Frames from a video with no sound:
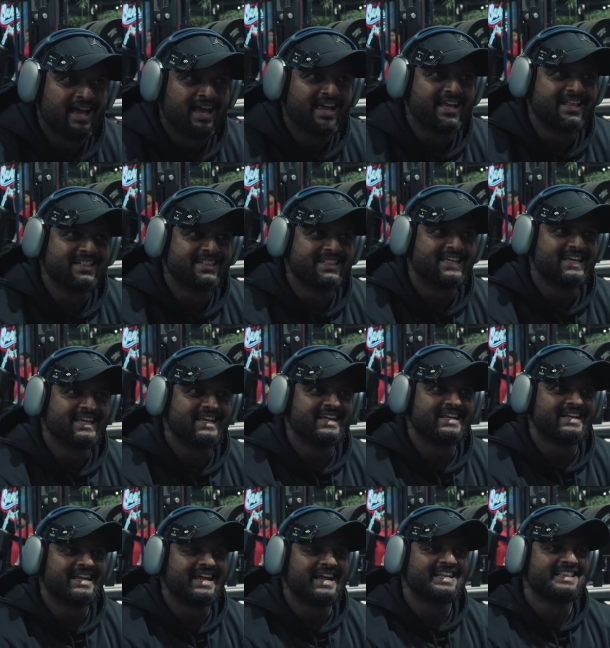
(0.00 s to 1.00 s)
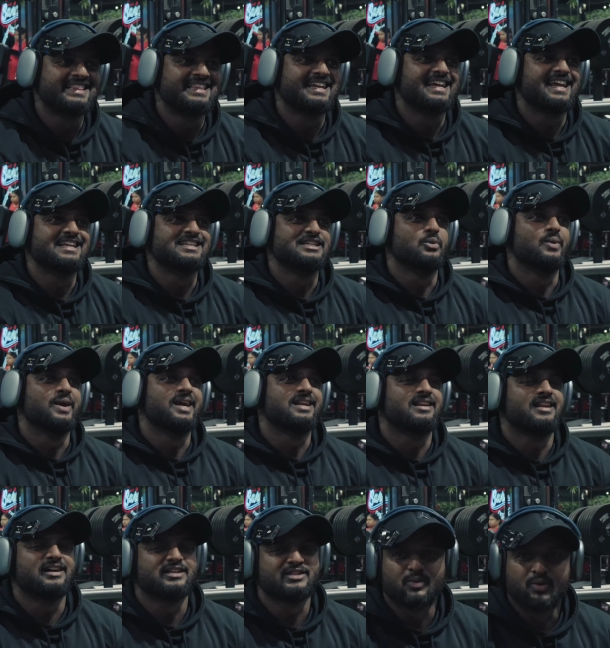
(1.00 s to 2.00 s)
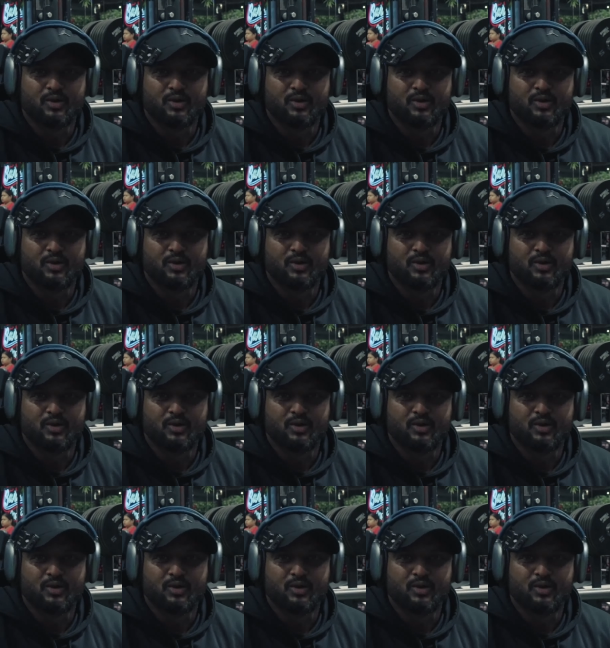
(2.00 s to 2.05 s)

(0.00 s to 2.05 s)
in the 93 kg weight class,